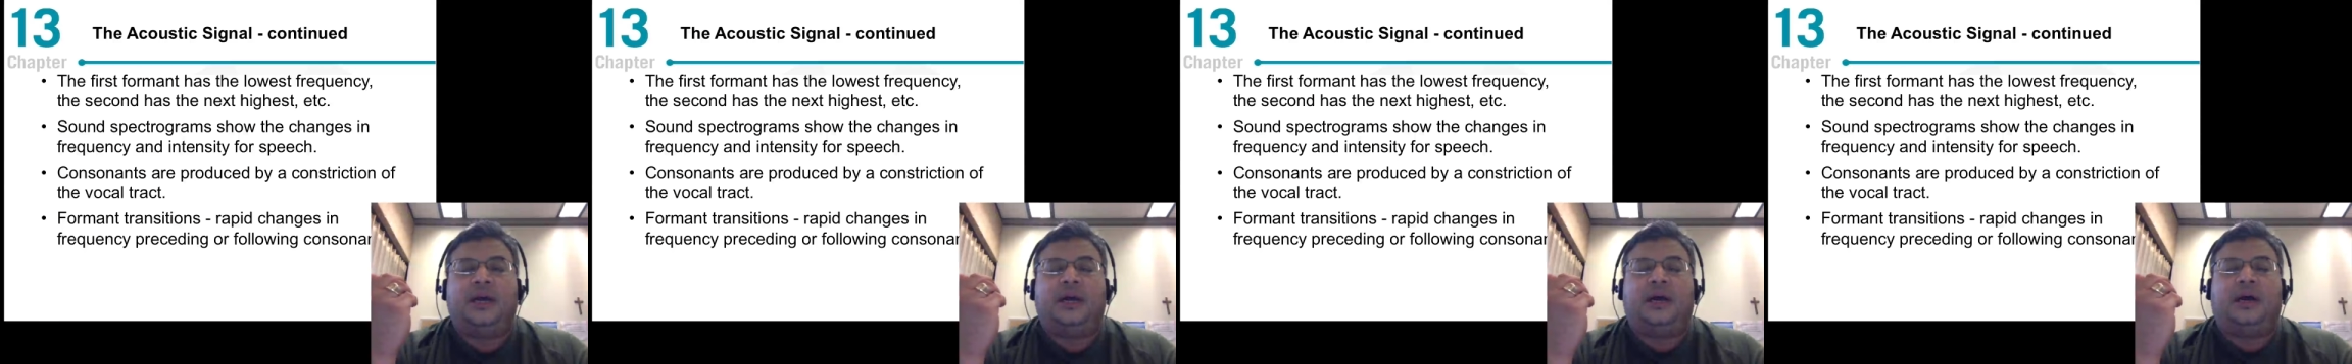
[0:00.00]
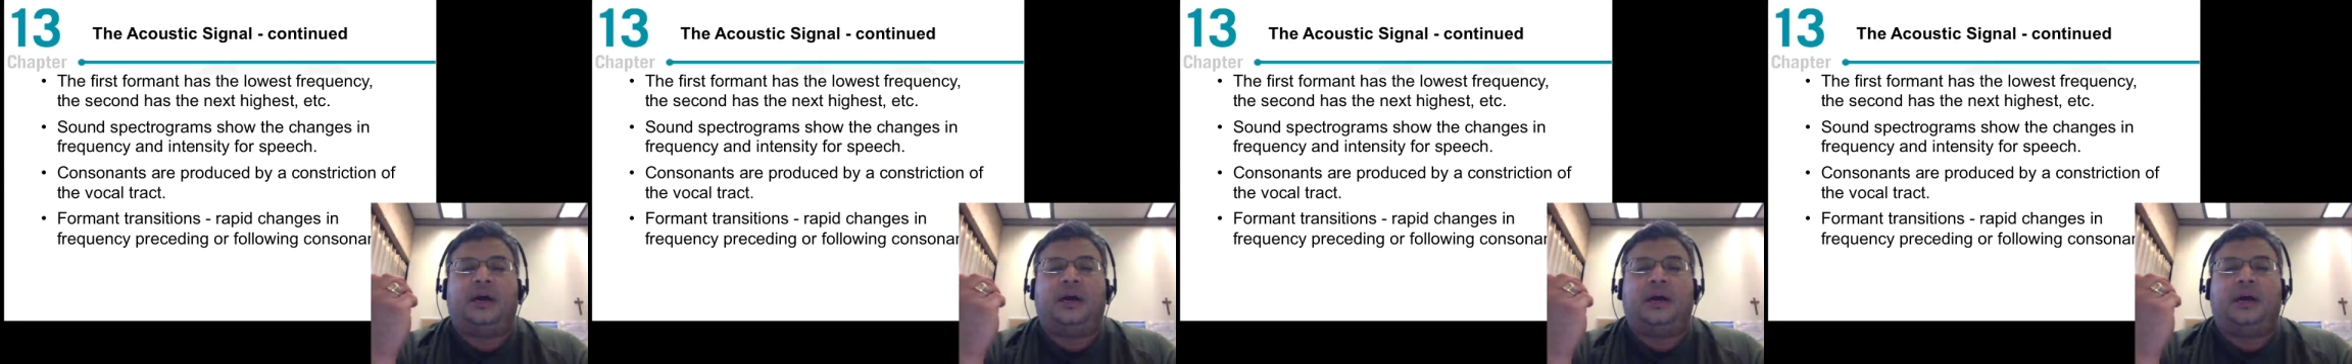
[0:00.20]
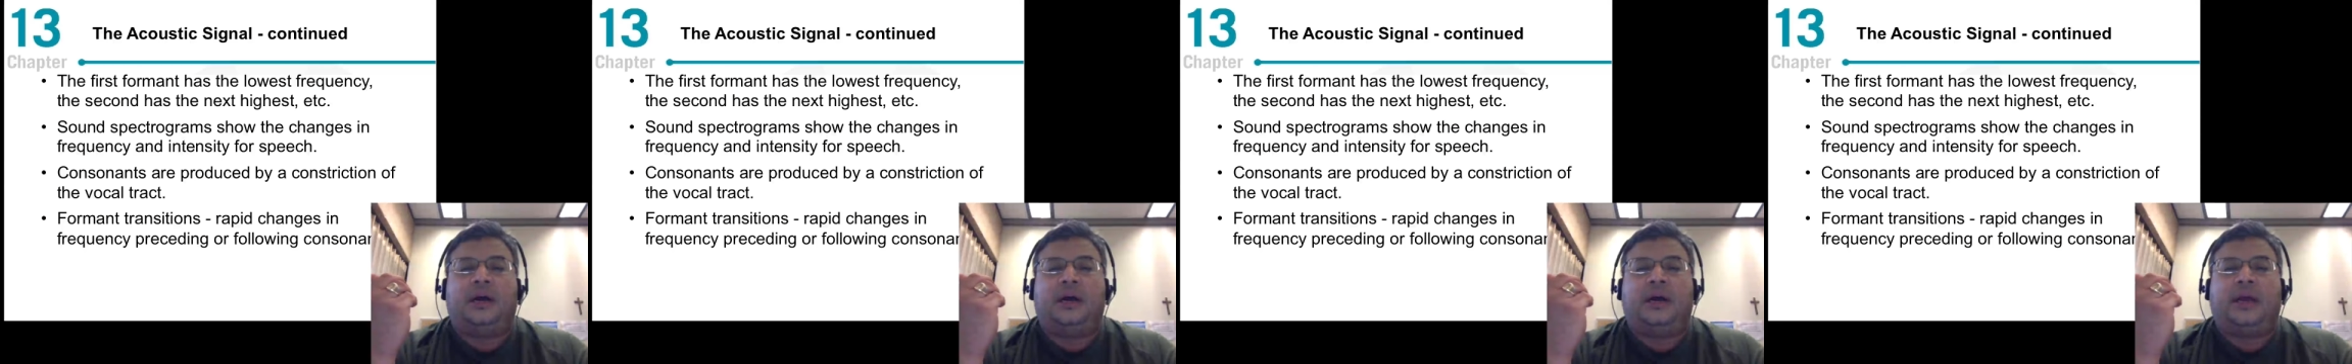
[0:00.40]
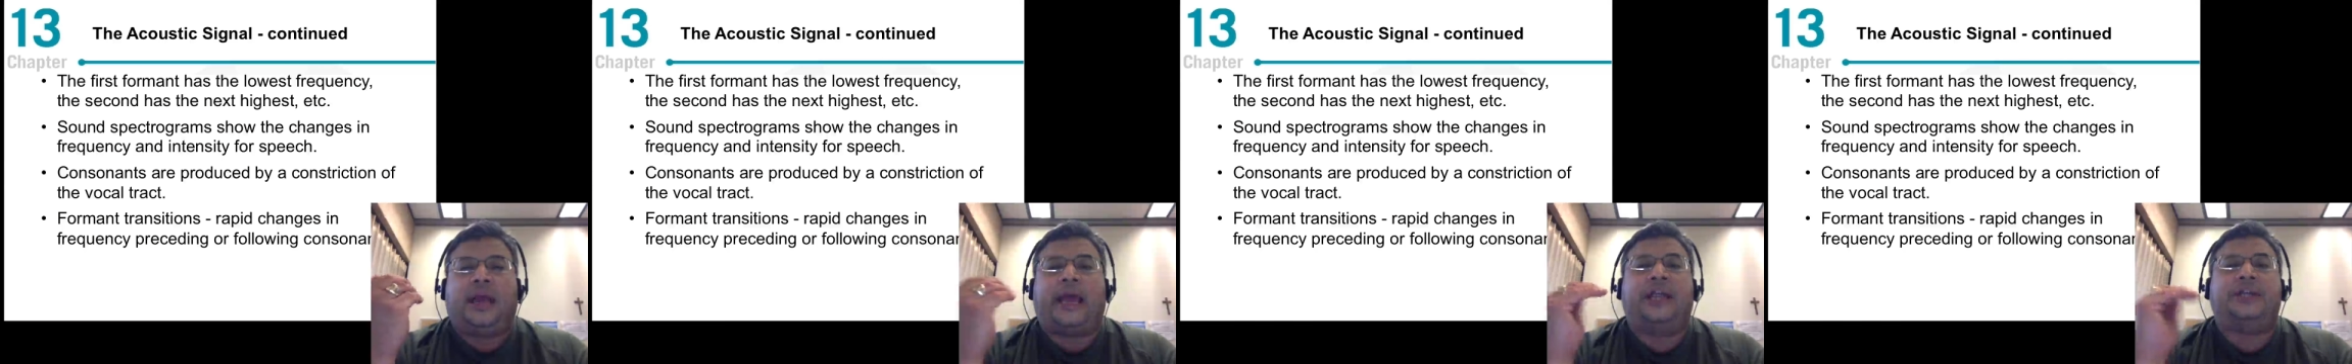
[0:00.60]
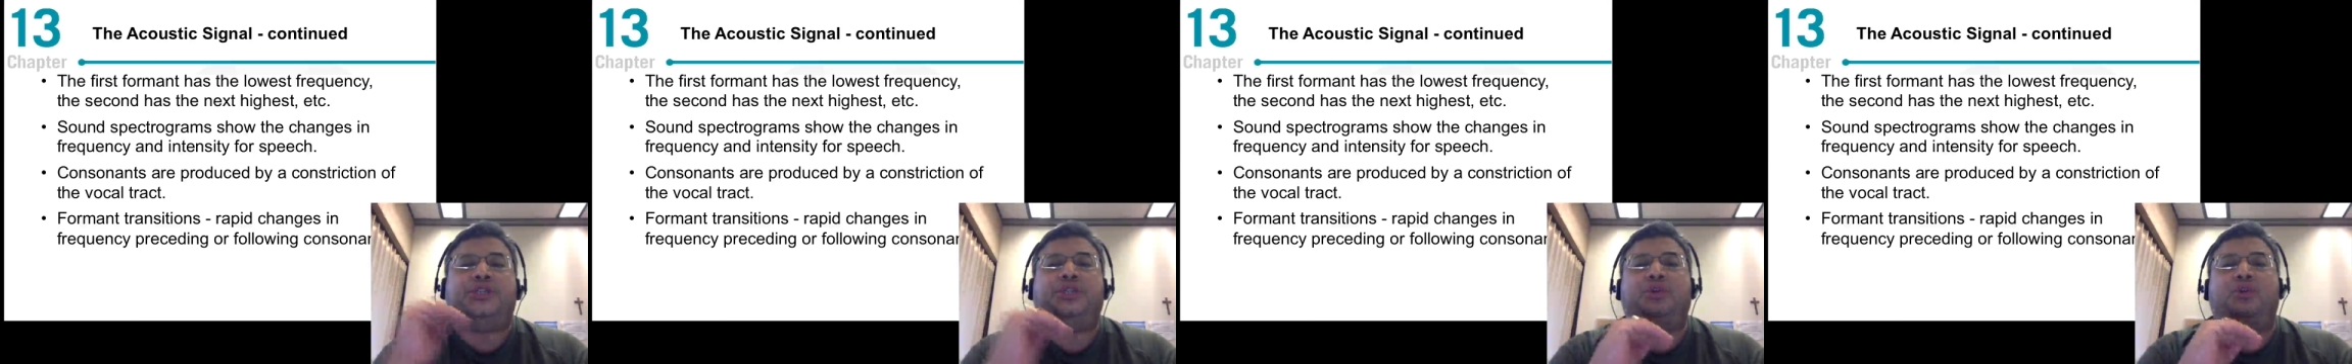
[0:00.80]

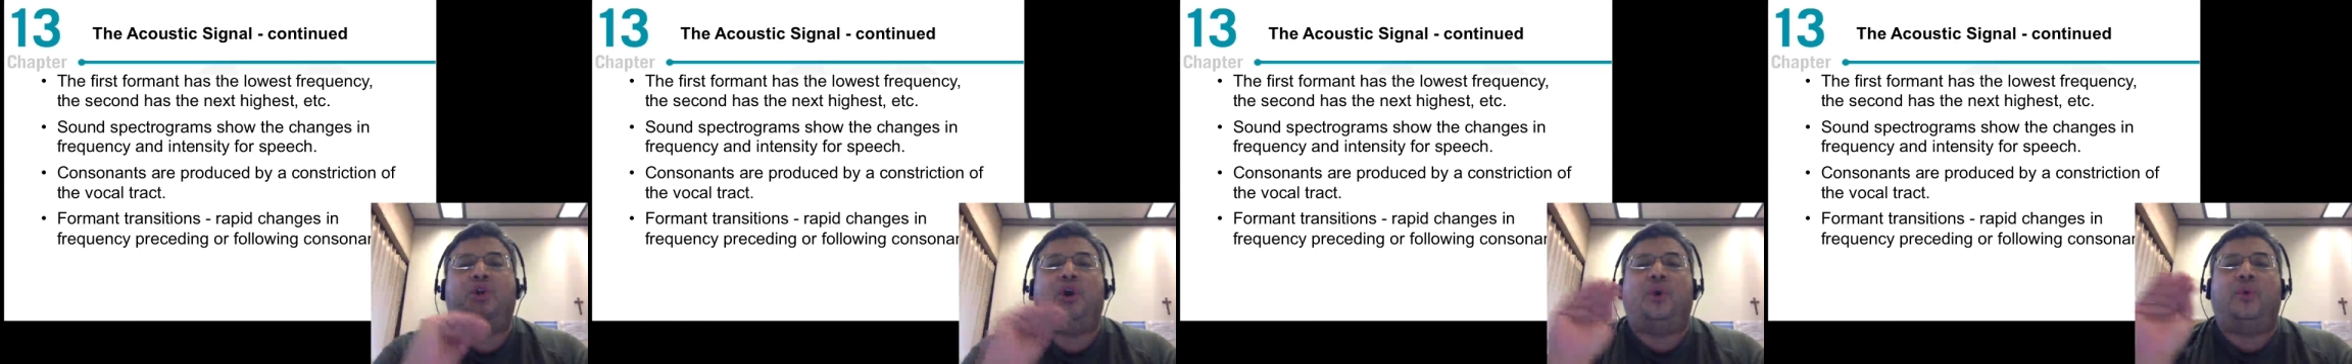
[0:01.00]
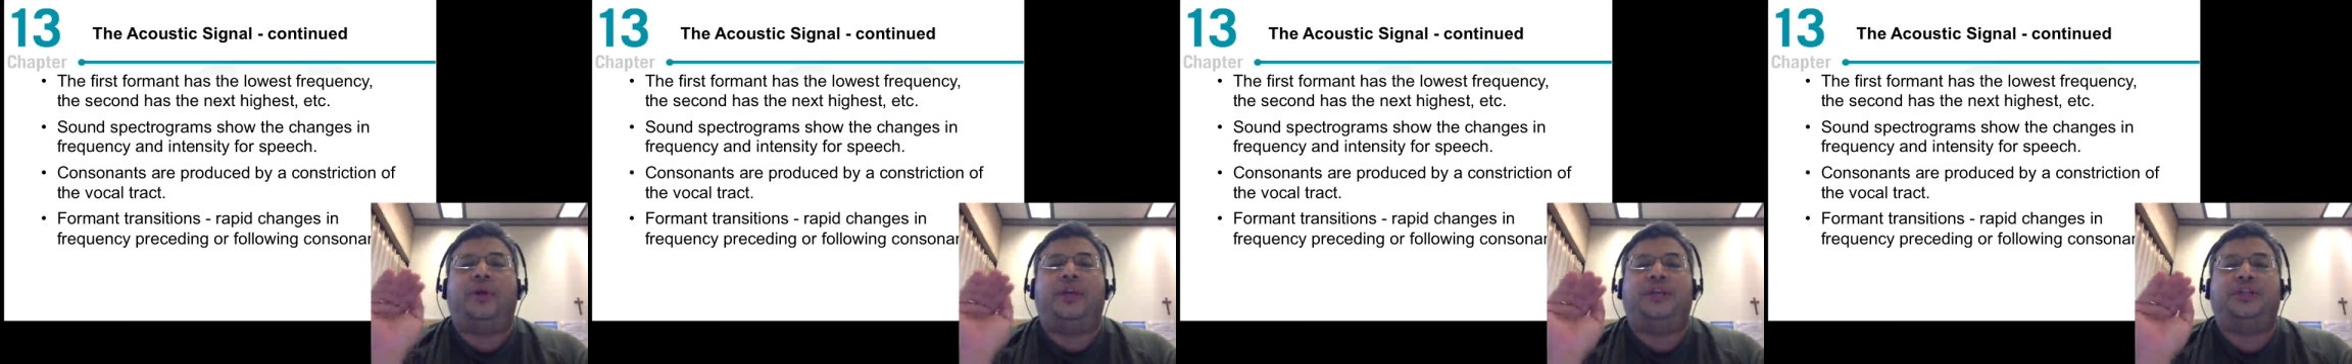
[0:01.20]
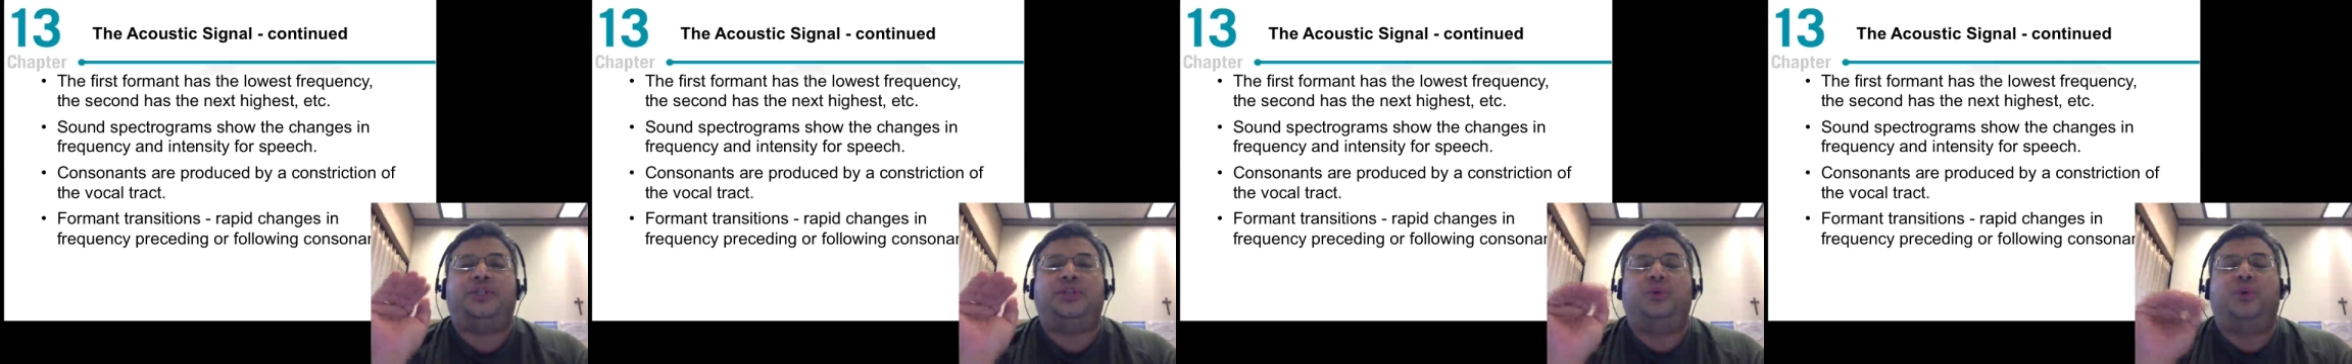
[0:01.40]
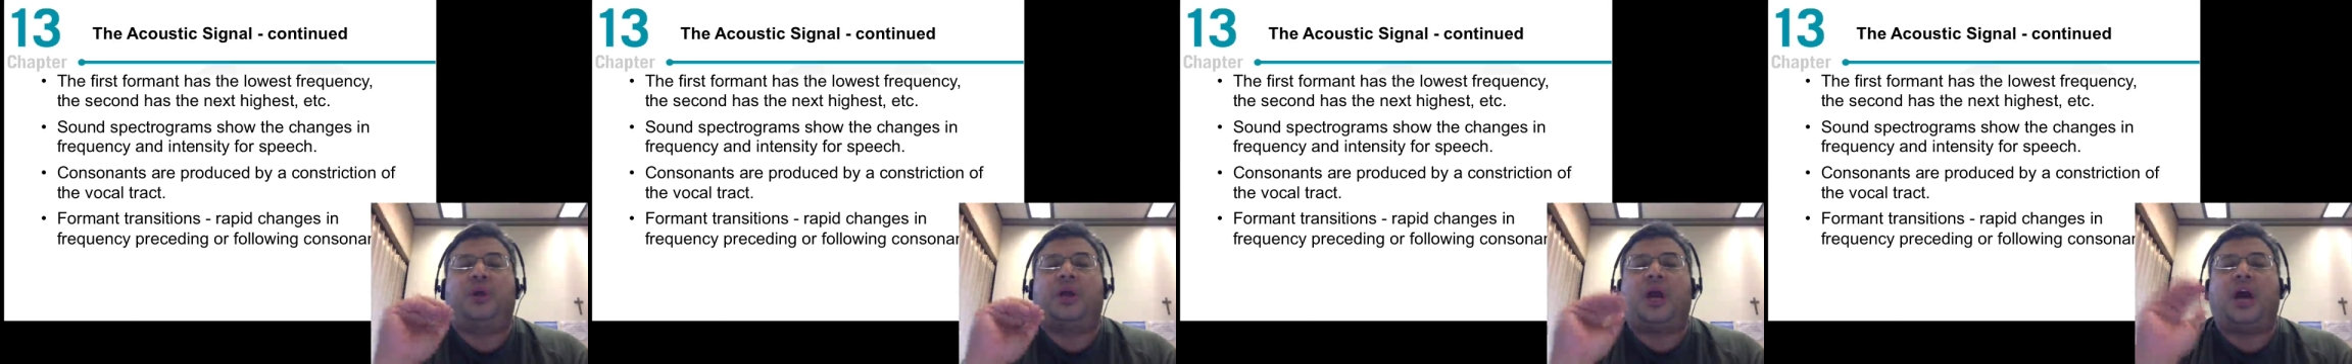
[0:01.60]
as you go into a